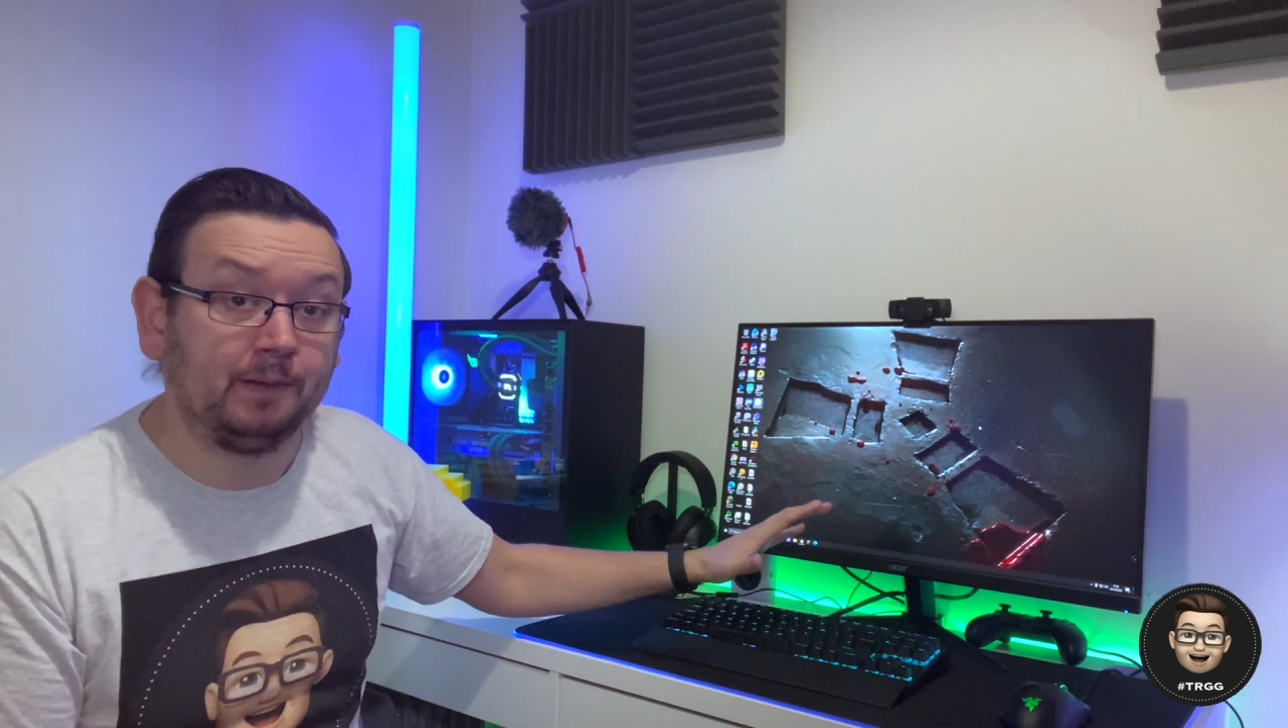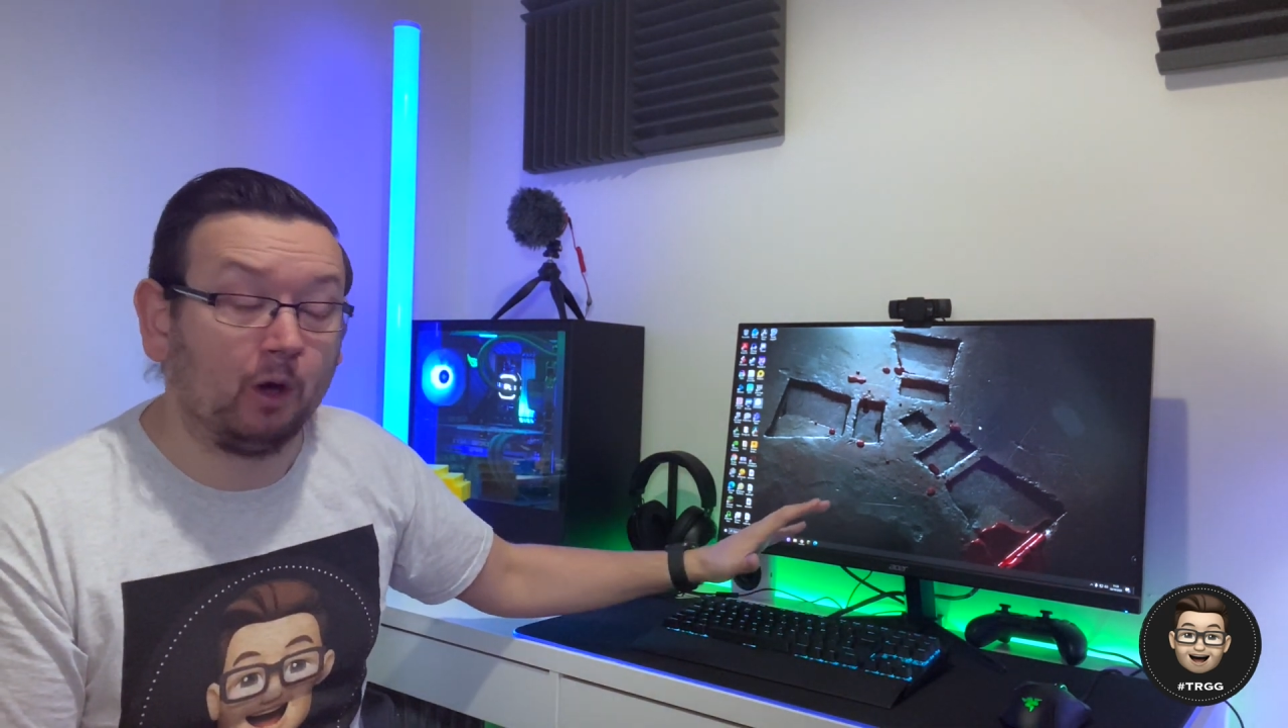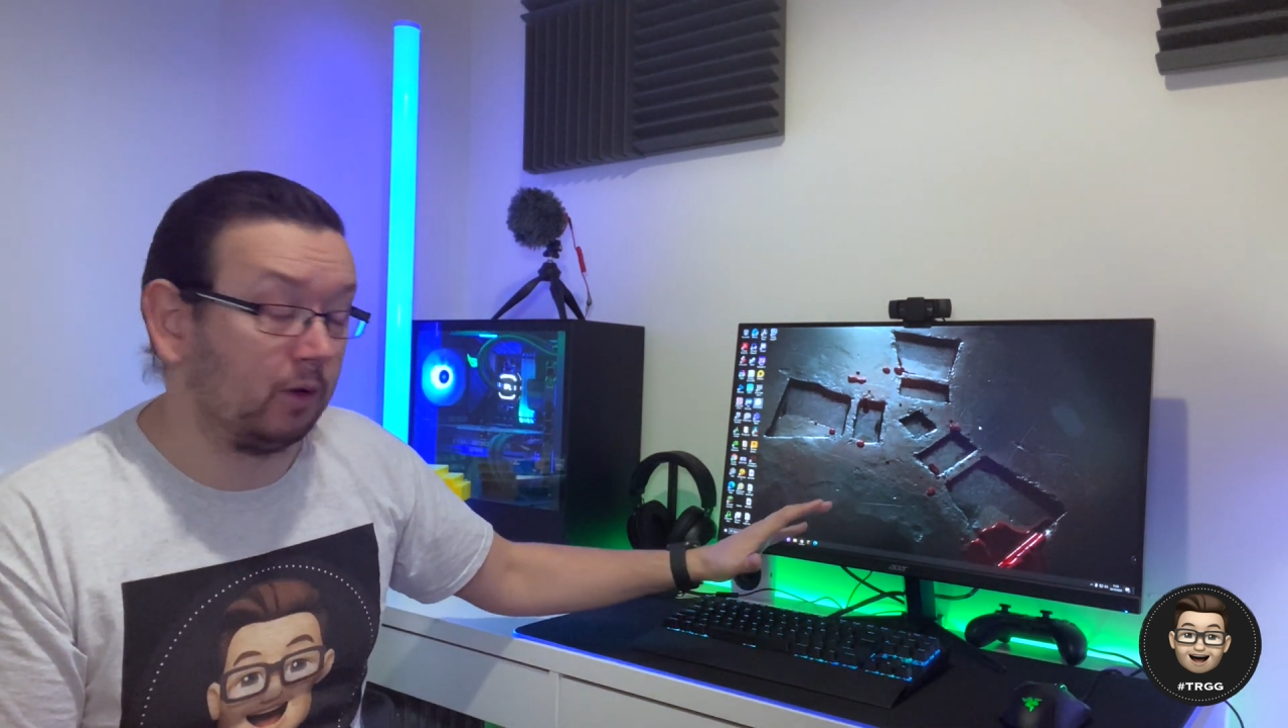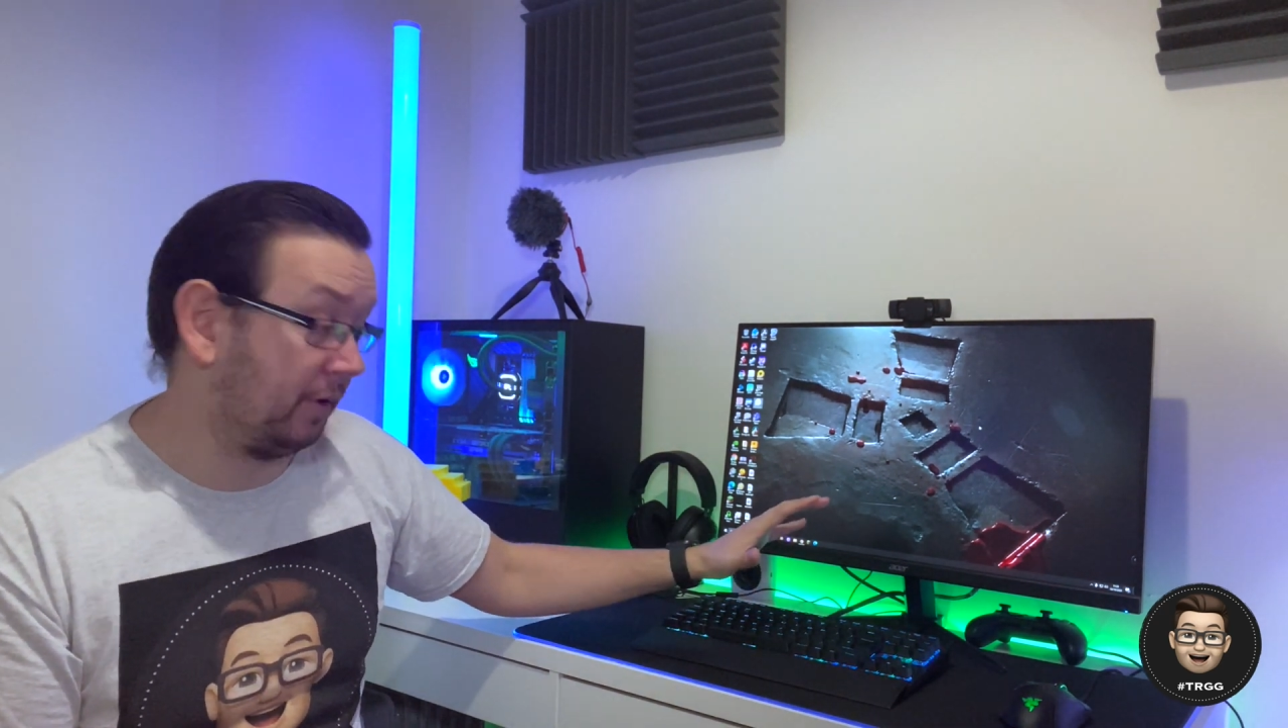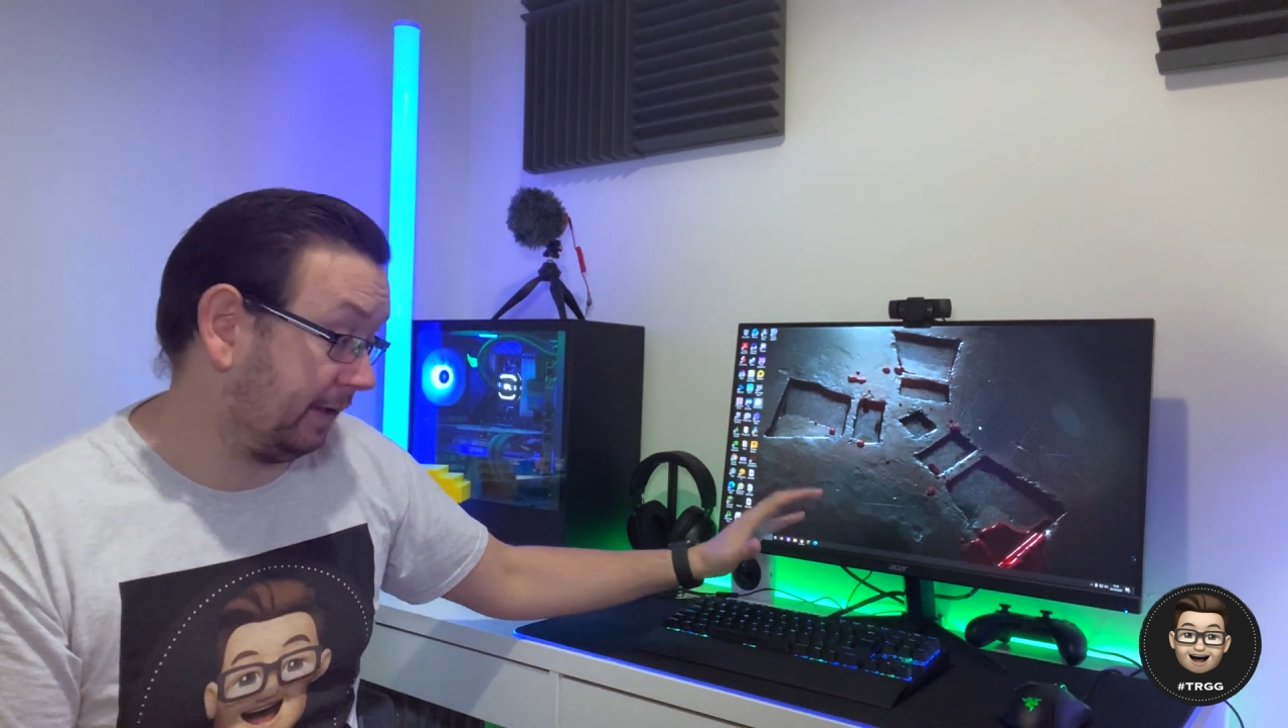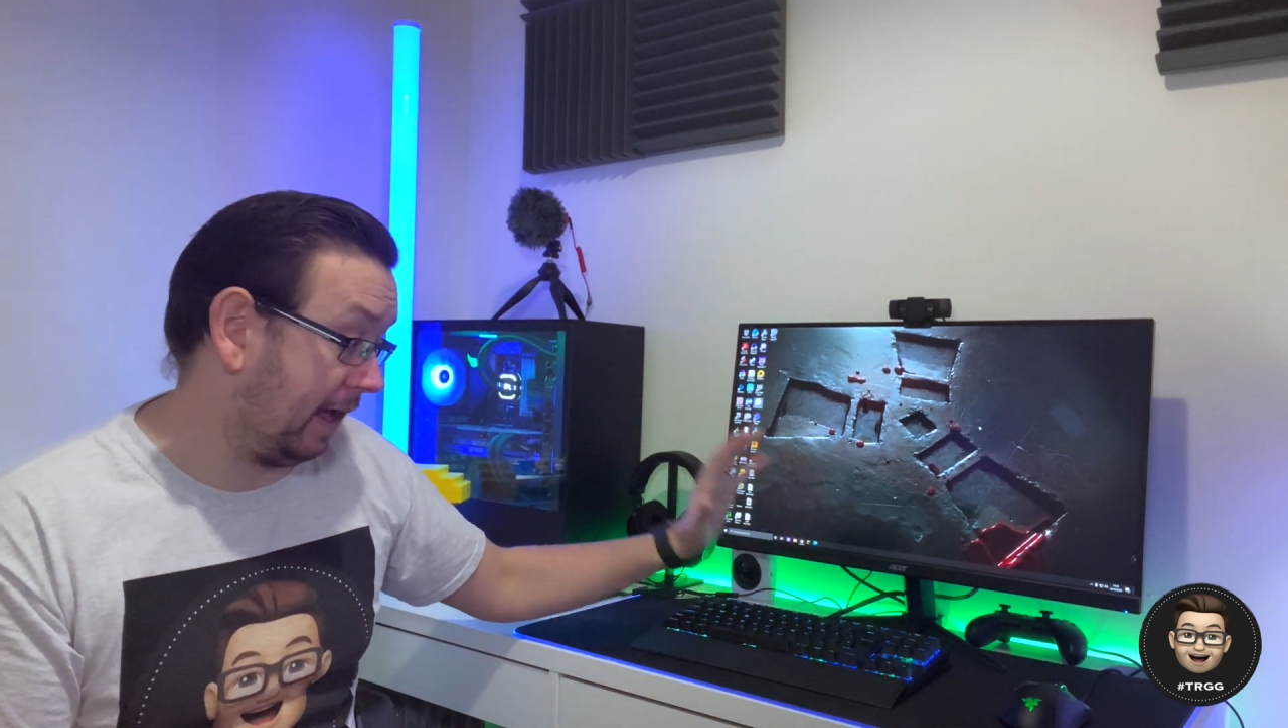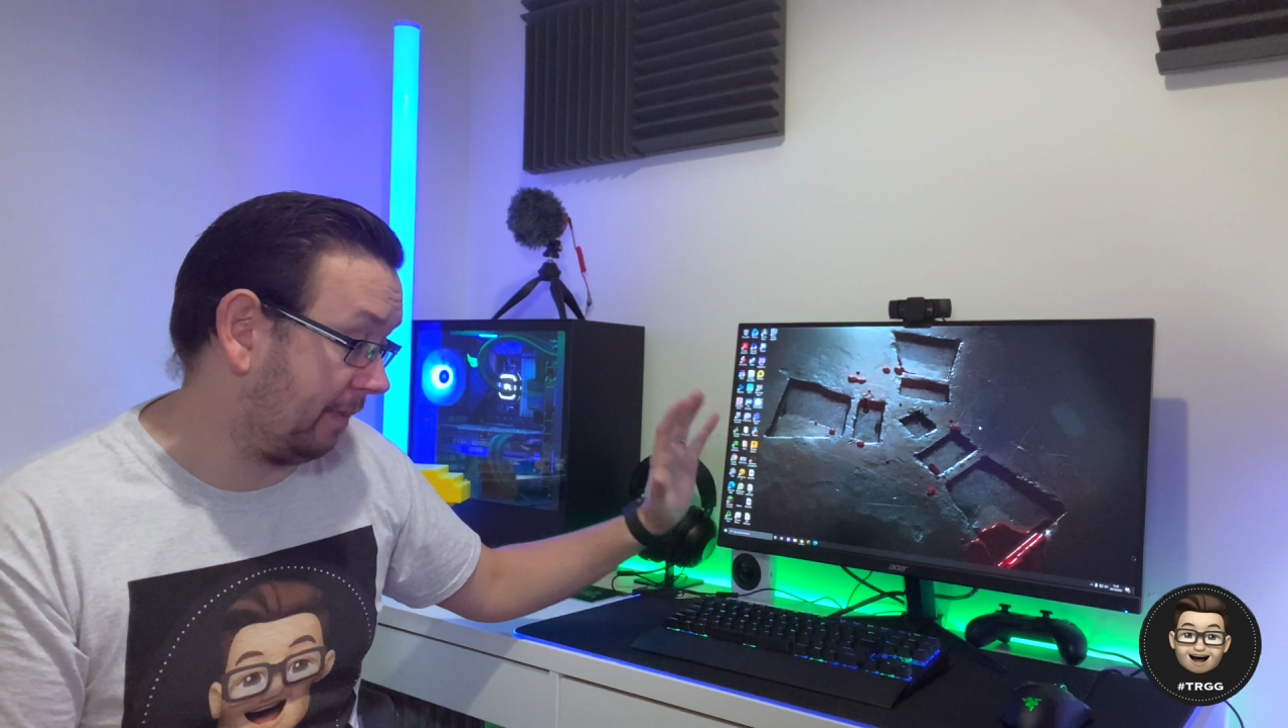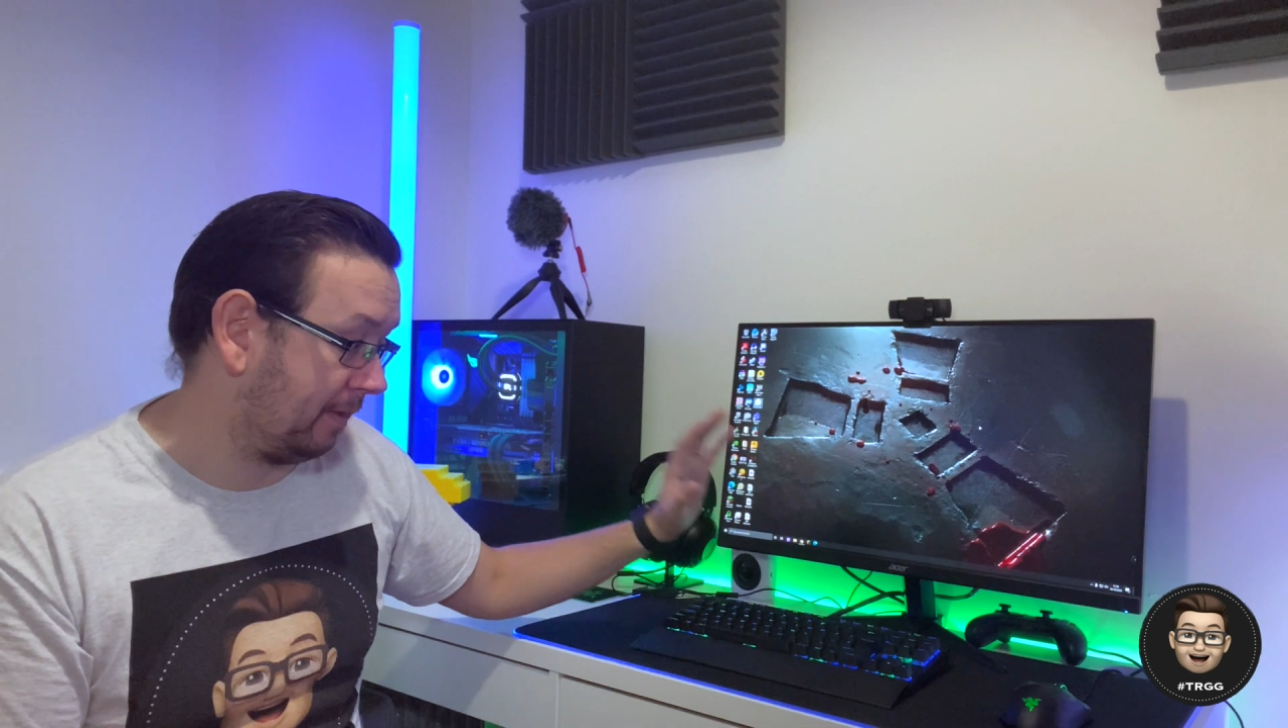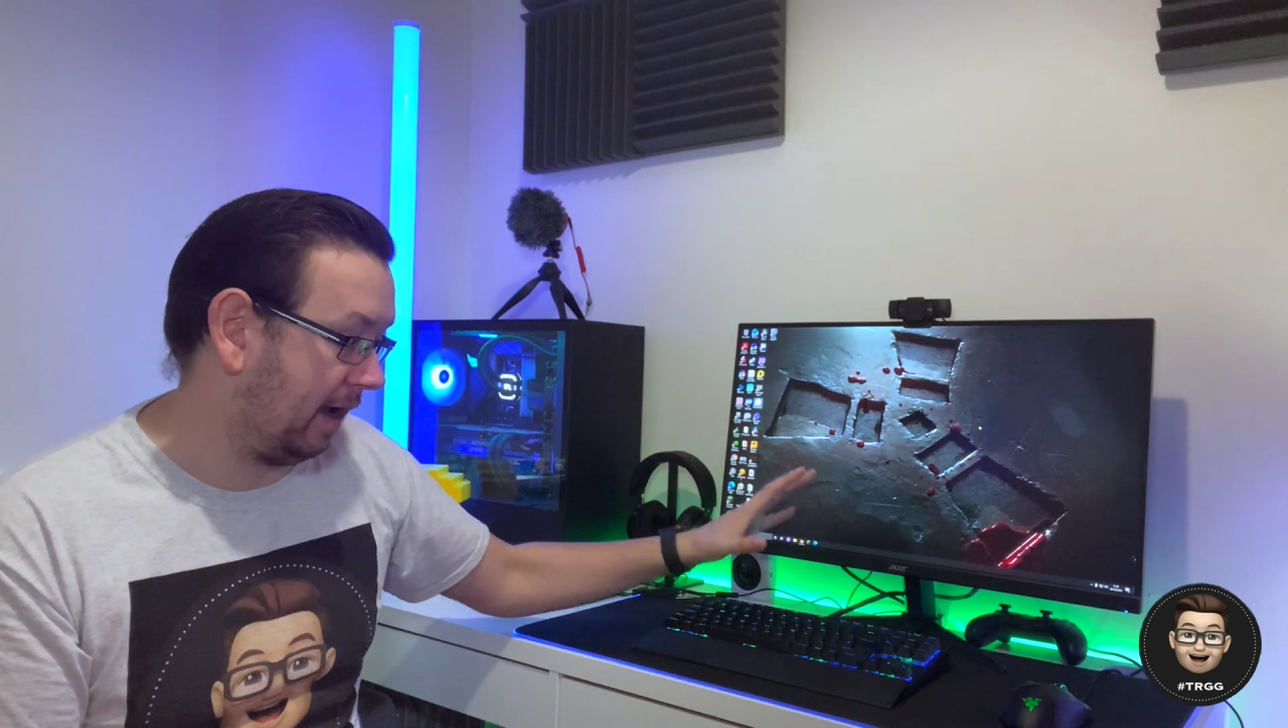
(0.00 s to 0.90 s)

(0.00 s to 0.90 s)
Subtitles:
buy one again.